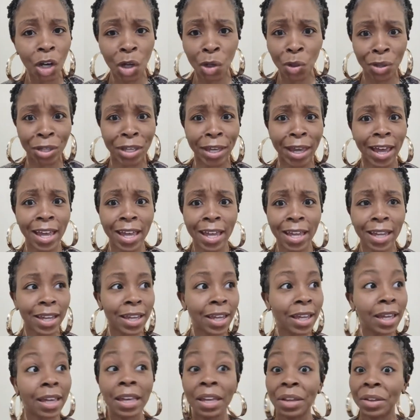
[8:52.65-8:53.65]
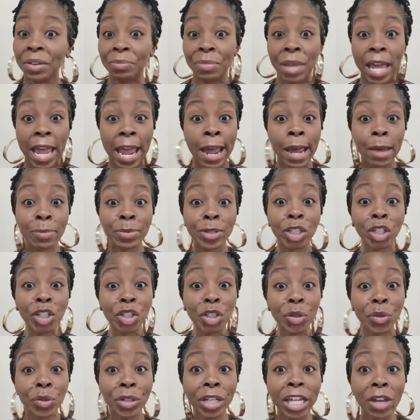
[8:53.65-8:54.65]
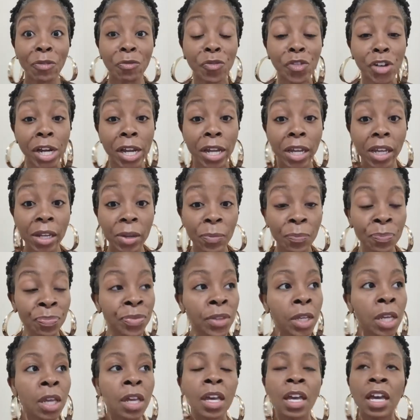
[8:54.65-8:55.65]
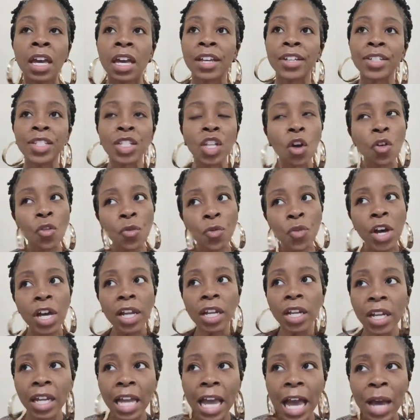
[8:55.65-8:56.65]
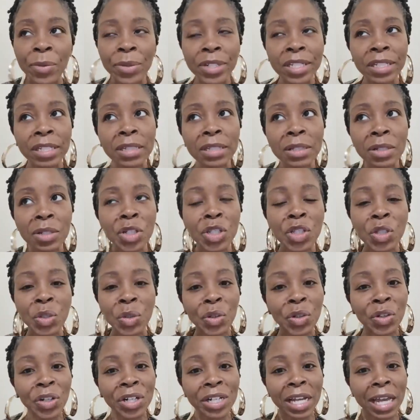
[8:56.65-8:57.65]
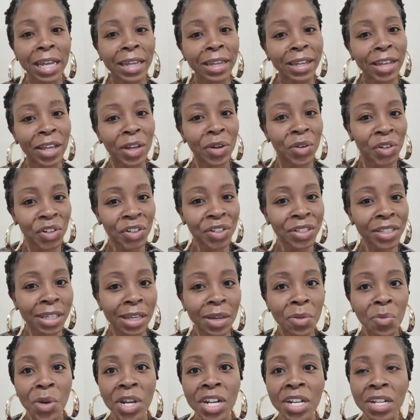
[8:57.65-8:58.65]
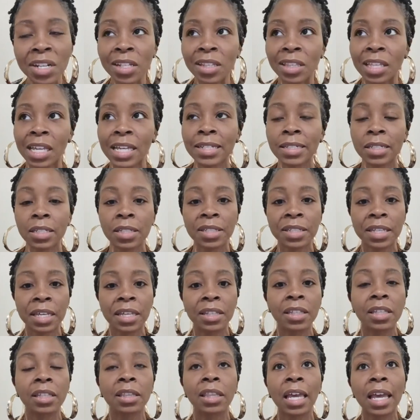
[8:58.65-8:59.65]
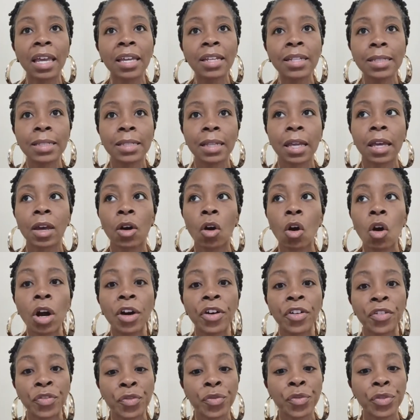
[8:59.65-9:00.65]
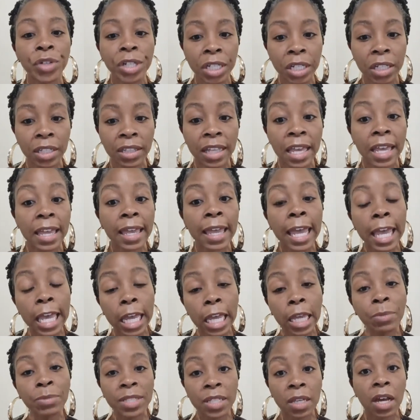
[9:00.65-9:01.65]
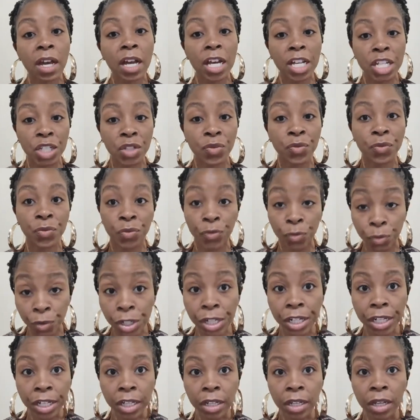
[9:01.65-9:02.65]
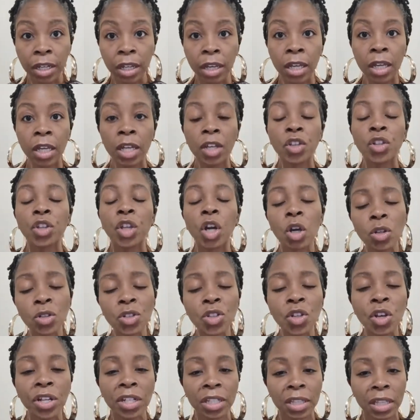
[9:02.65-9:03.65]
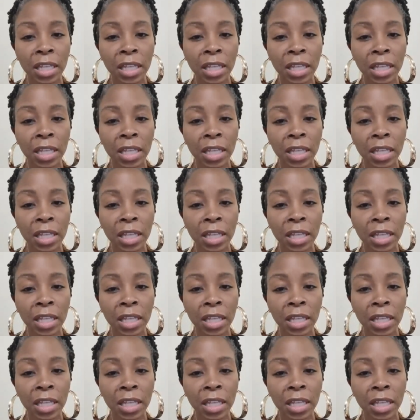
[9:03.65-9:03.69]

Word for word: okay absolutely free it's so funny. I was listening to Earl Nightingale earlier. One of the things he said, the things that are free, that came to us free, those are the